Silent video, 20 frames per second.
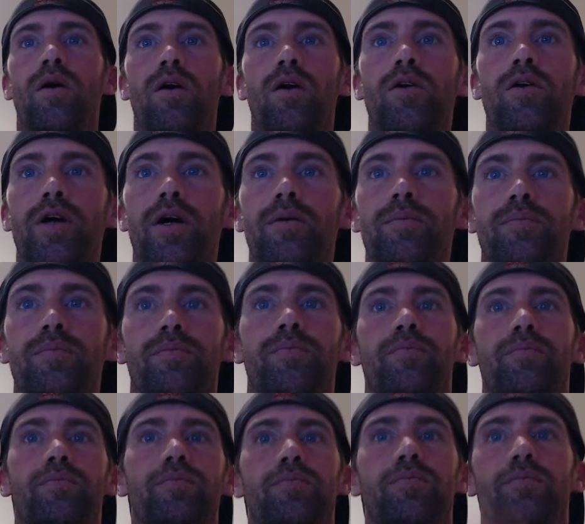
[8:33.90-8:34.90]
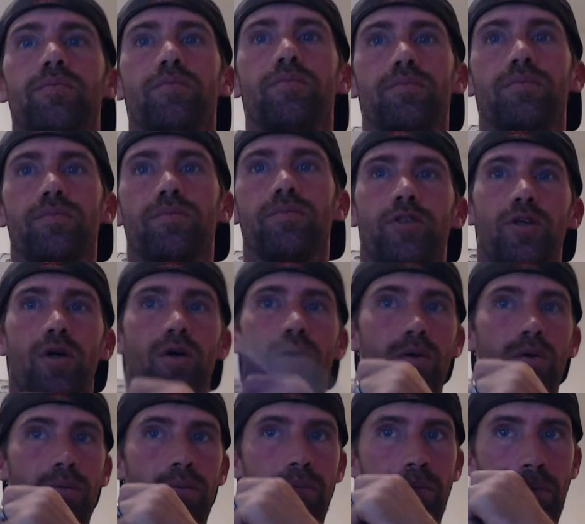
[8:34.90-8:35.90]
Okay.
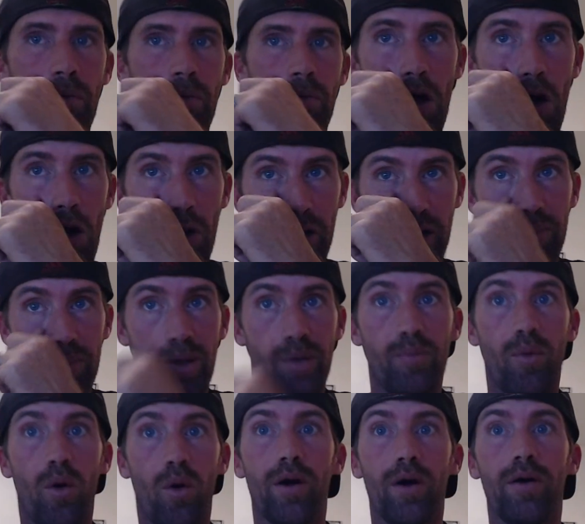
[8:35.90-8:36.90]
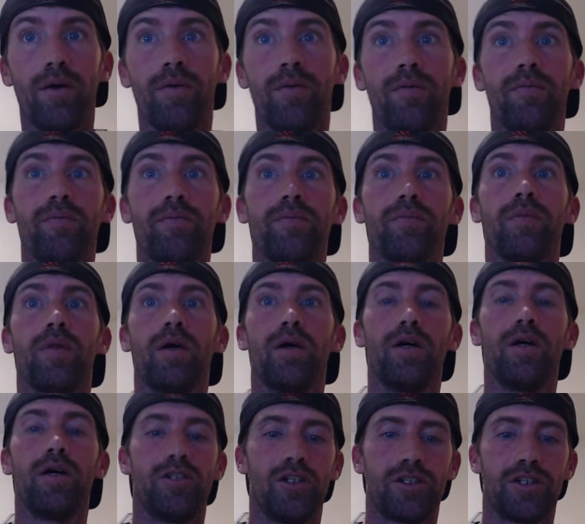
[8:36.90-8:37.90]
So, no, it can be more.
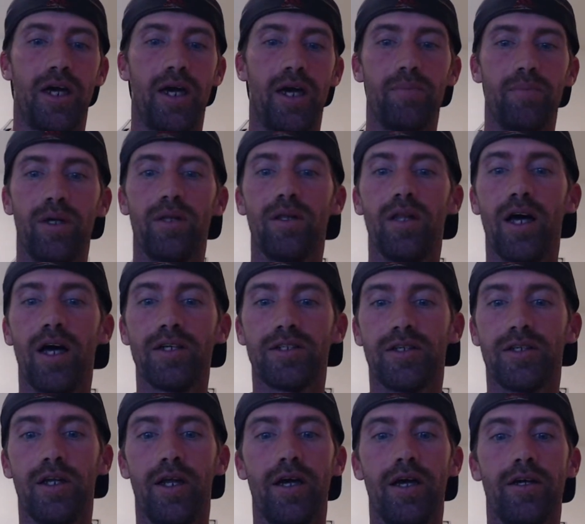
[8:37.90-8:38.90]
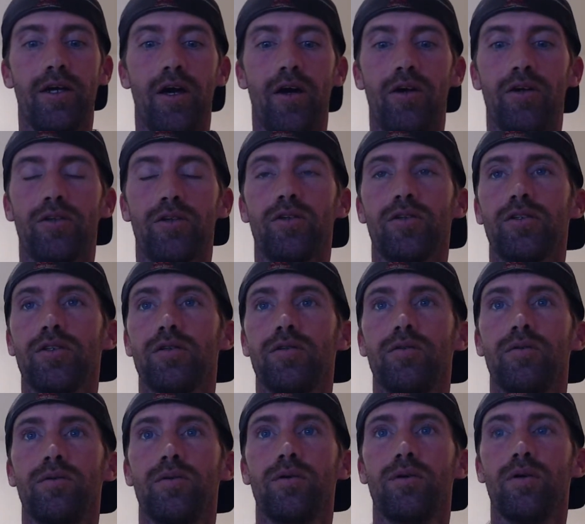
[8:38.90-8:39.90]
It just can't be less than 8 characters
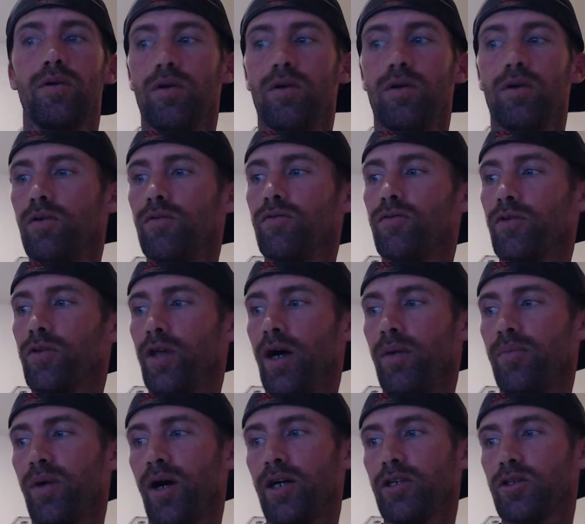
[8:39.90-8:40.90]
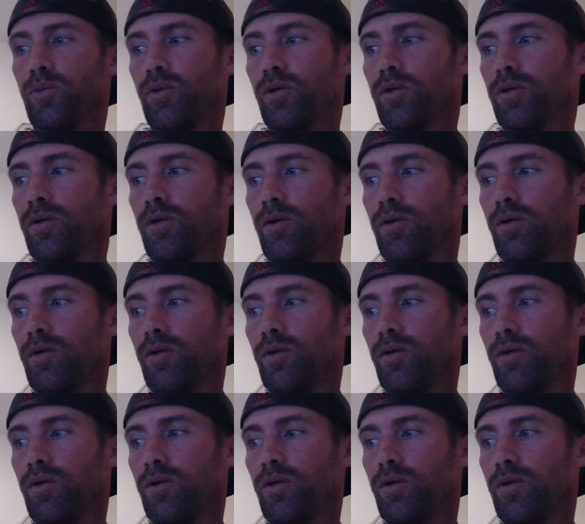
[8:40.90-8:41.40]
for that password.